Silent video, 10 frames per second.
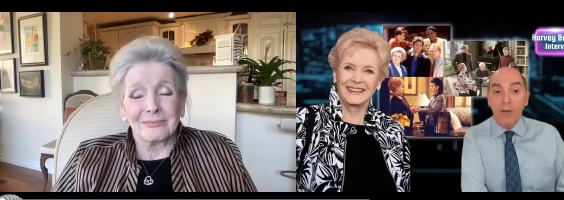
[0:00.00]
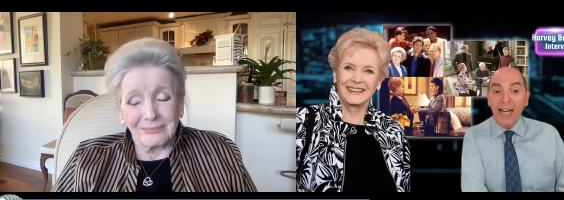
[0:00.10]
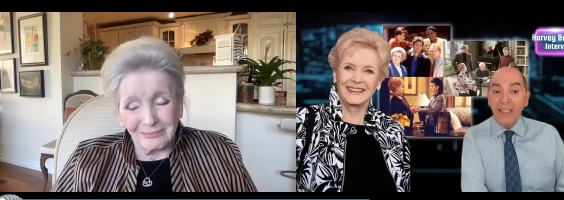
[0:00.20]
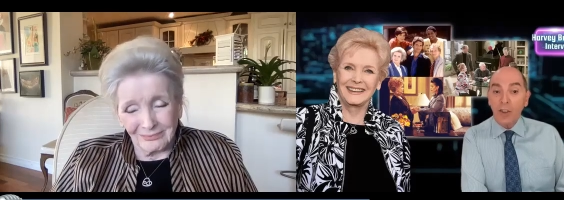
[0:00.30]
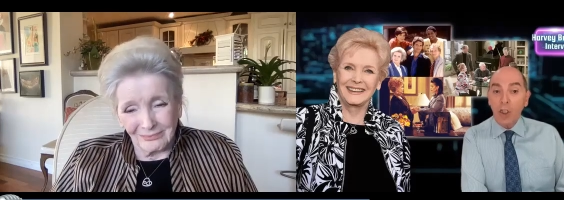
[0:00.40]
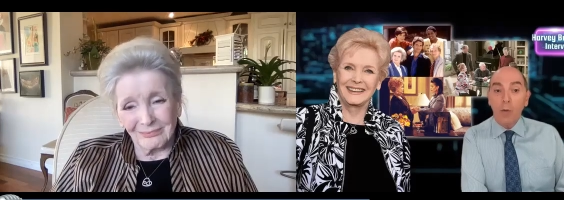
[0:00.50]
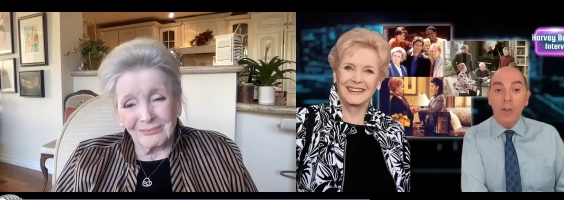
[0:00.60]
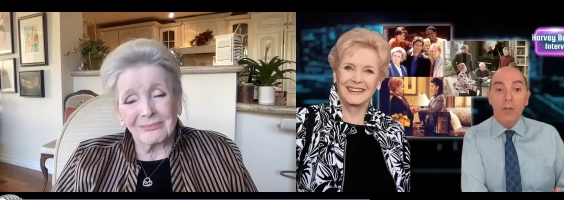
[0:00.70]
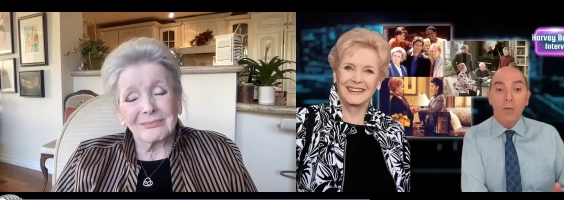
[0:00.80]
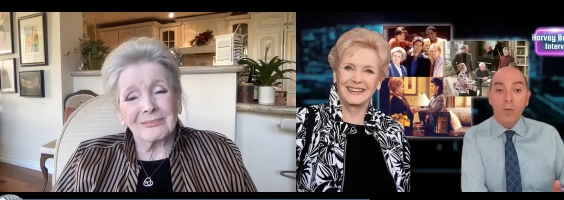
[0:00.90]
Speaker 1: that show
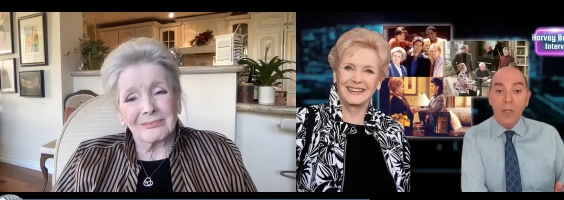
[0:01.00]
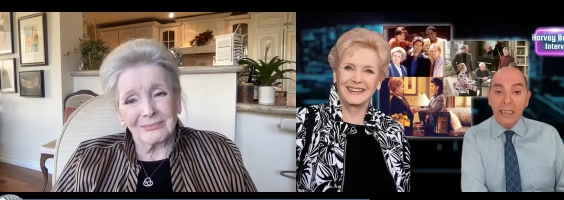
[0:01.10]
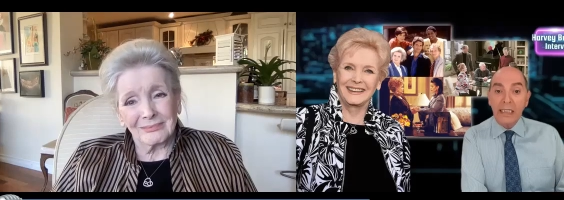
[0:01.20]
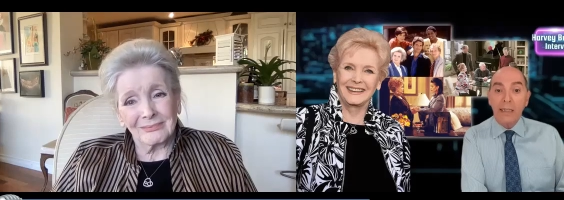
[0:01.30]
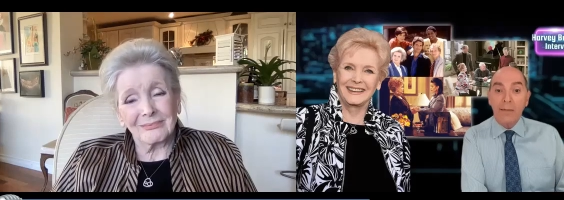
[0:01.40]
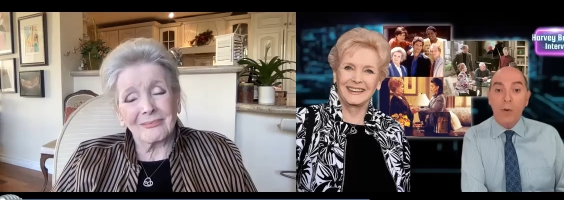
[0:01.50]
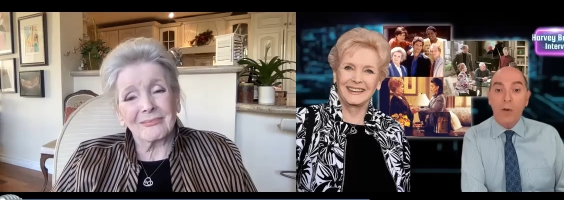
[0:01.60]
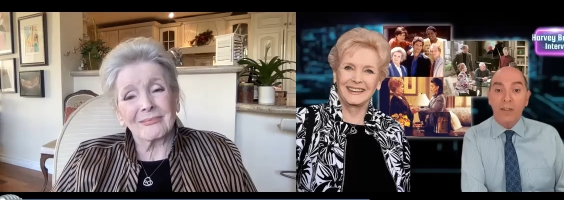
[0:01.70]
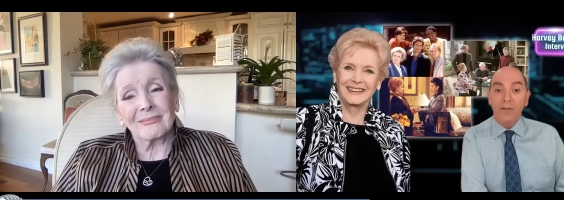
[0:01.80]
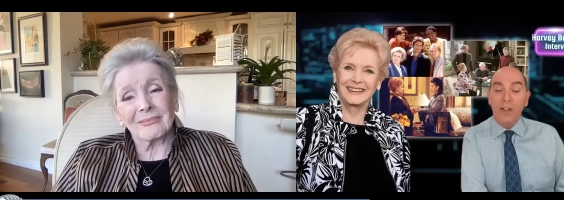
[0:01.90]
was really
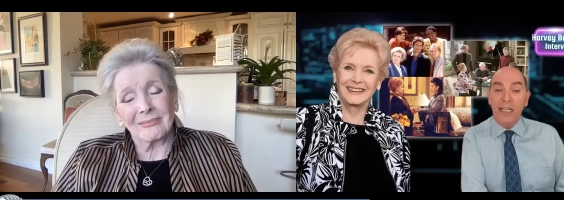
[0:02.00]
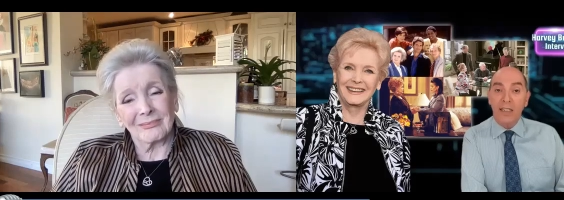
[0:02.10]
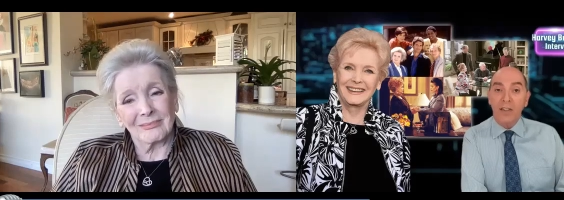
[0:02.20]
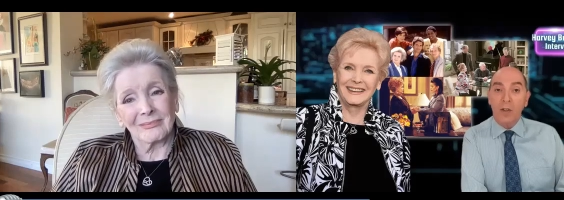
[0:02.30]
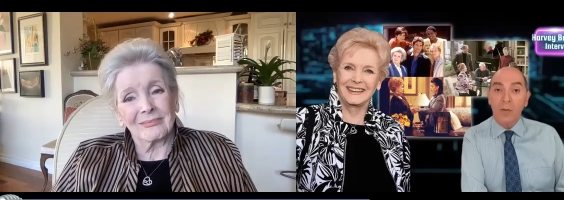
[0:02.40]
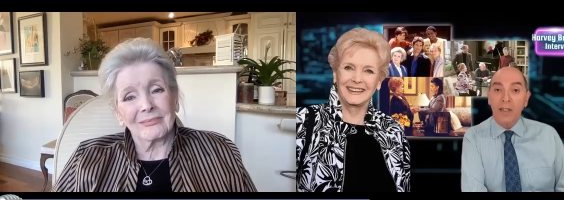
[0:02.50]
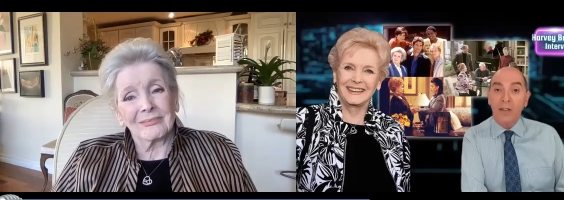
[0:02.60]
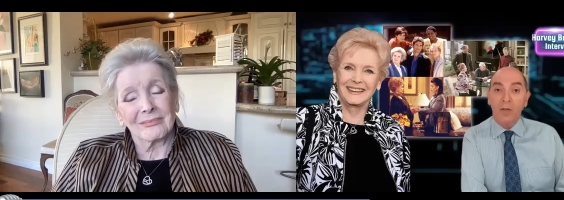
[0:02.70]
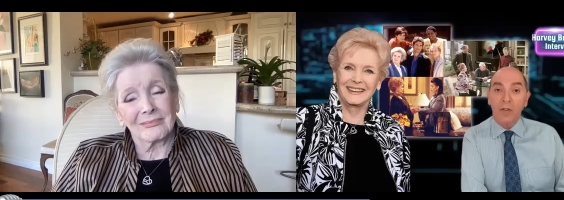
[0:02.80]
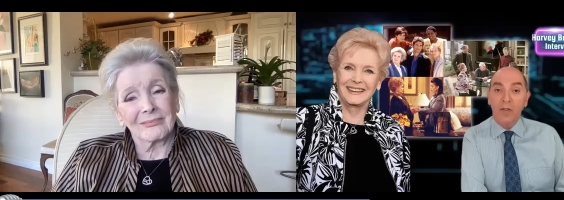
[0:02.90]
important for his career,
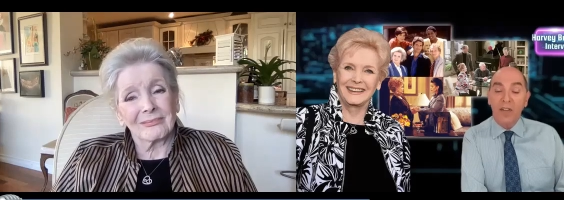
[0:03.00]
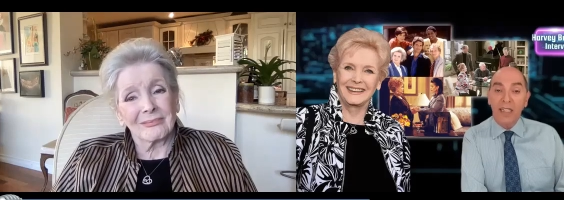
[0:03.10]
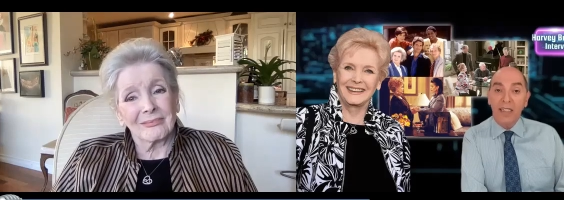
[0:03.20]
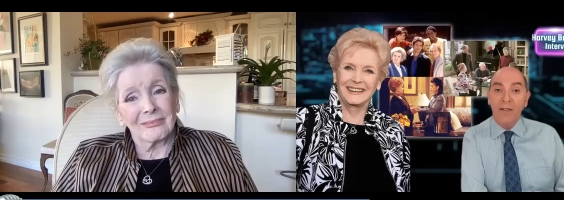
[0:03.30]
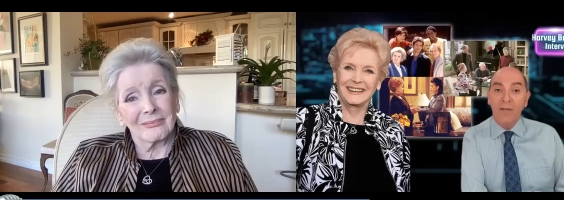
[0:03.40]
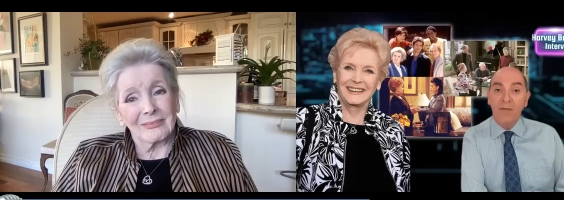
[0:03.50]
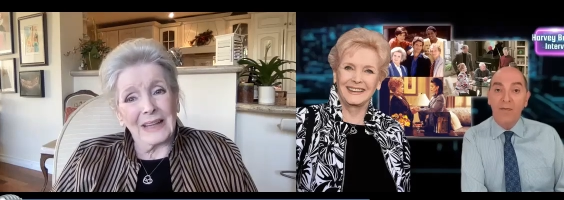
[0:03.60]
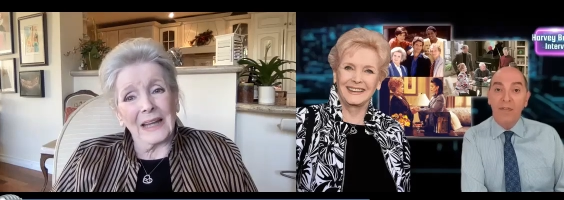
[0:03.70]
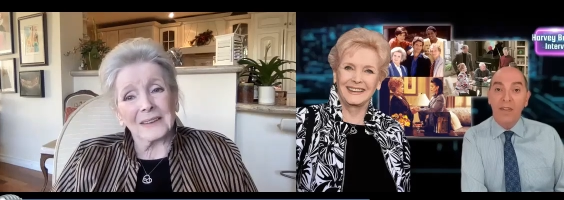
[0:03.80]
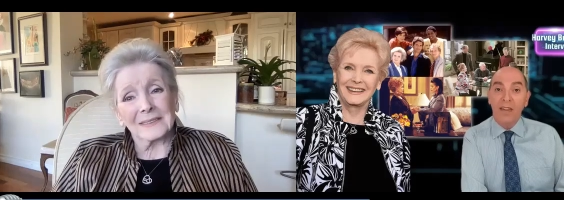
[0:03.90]
don't you think?
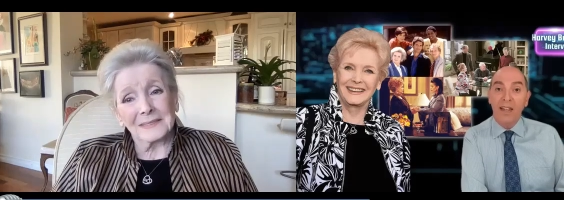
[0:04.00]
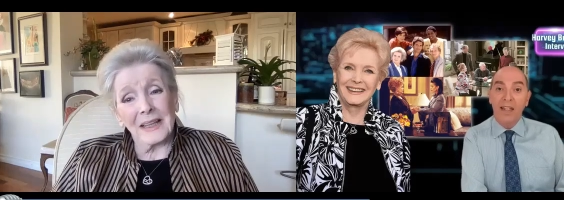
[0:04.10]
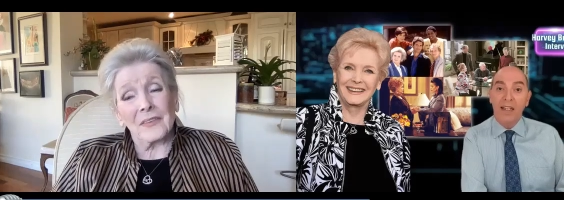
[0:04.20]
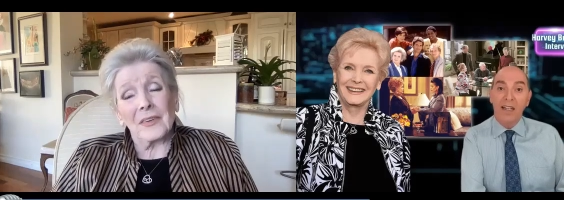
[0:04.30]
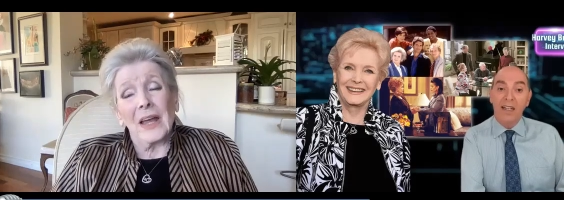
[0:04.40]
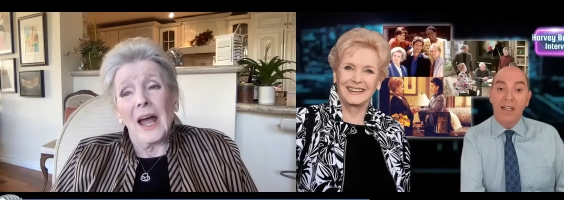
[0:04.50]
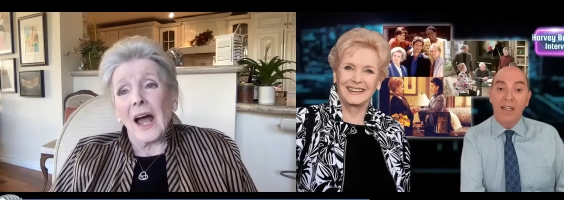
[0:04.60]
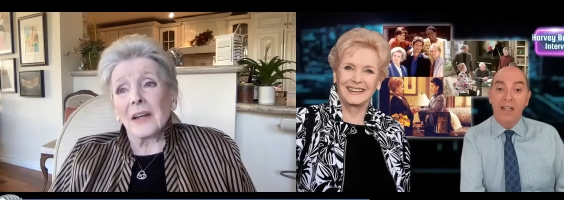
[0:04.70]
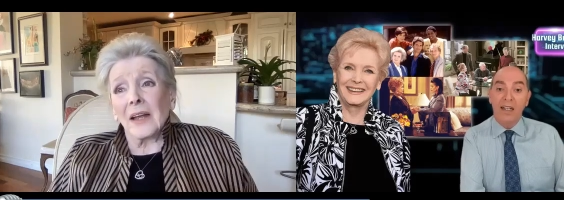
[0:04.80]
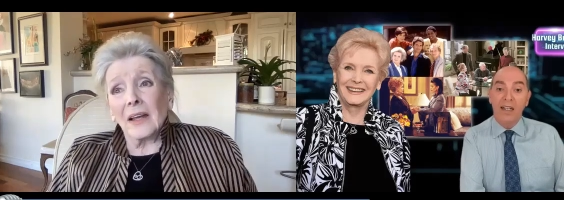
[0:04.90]
Speaker 2: Yes, yes.
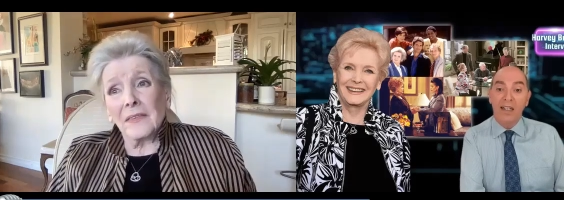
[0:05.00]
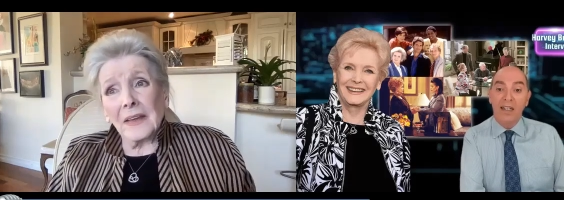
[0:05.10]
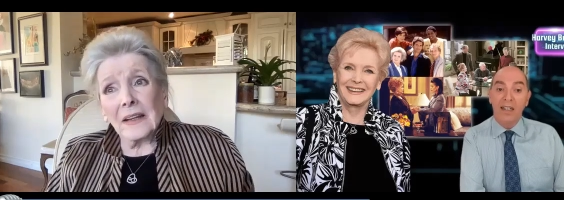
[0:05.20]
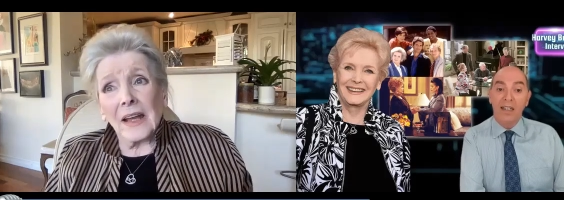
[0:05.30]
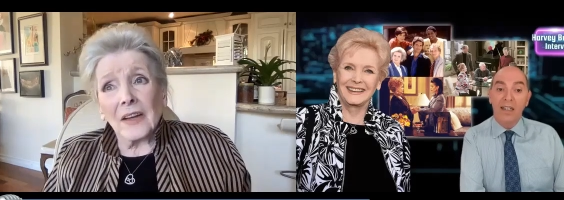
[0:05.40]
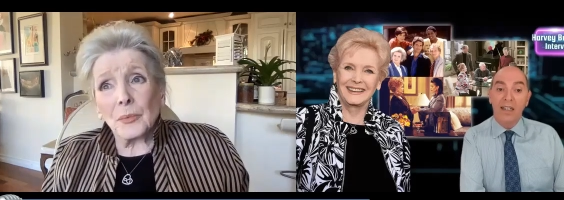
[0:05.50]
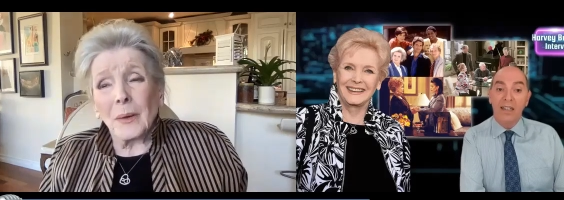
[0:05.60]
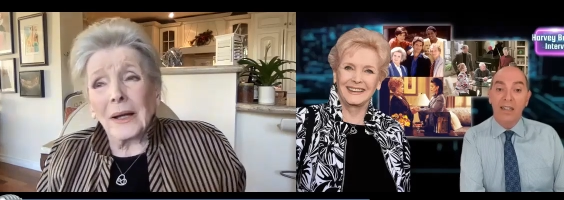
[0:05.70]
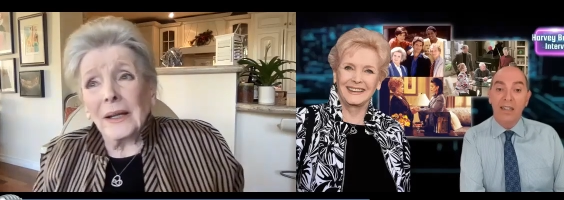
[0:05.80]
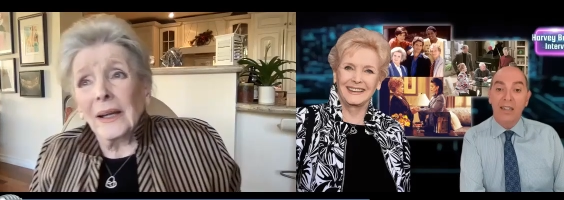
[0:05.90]
And I think that's
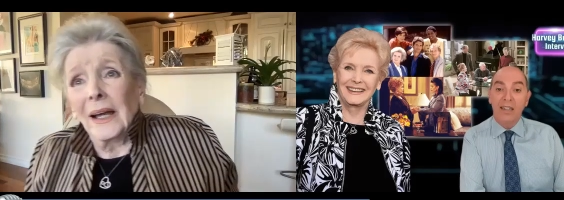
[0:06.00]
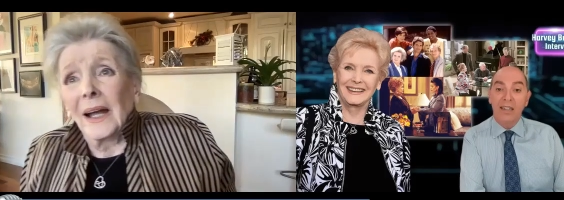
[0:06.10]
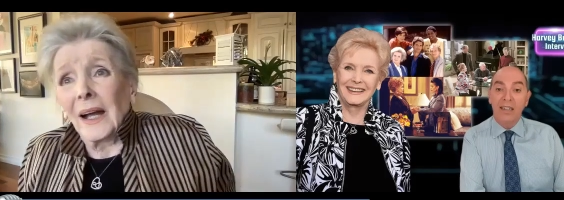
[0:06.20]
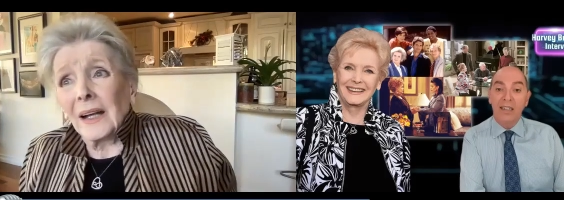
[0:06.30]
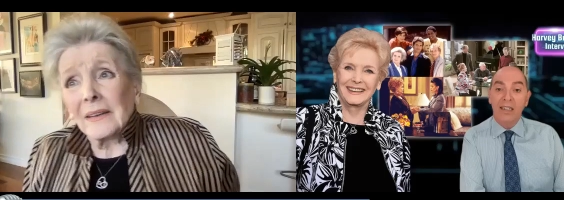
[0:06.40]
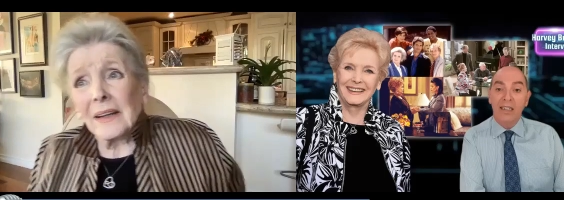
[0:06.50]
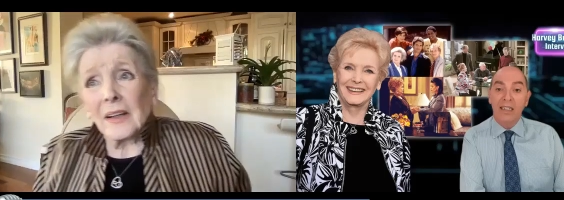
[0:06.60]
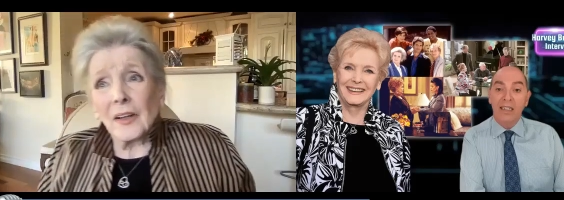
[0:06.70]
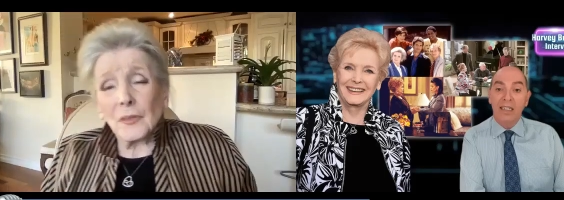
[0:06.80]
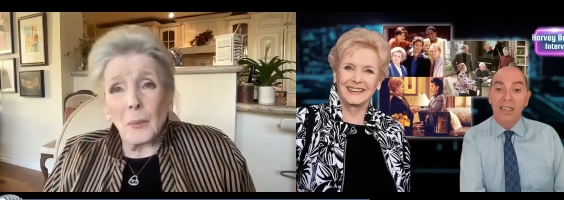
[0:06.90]
why
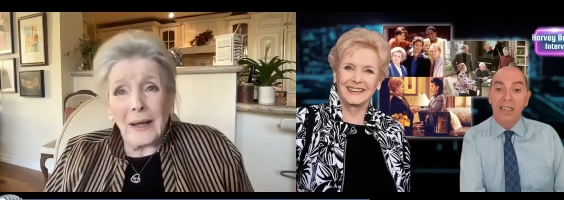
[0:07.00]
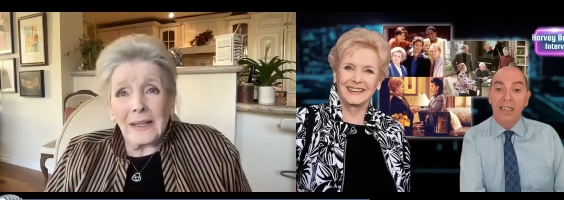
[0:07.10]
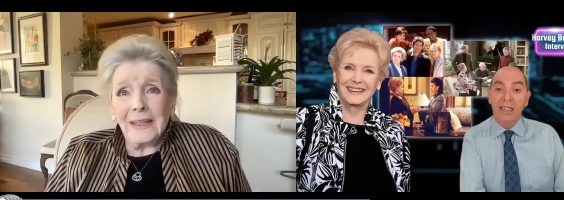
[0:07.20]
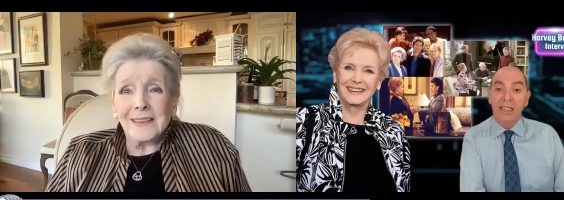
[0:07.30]
he